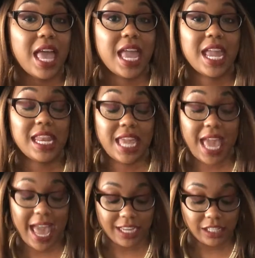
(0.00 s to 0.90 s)
And it
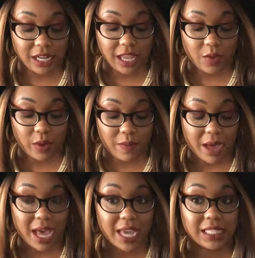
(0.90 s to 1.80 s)
actually
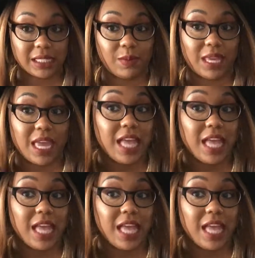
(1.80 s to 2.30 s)
reminds me,